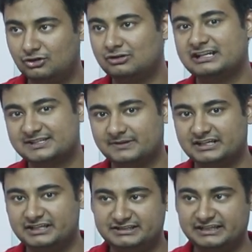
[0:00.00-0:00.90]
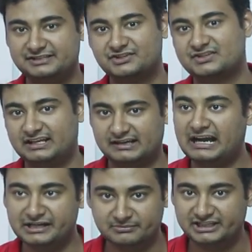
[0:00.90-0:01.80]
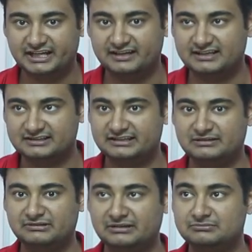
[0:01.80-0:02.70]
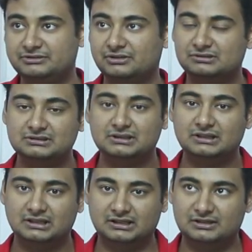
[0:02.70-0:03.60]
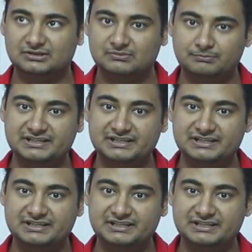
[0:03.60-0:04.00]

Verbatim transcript: don't expect anything and just randomly die rather than then you know uh,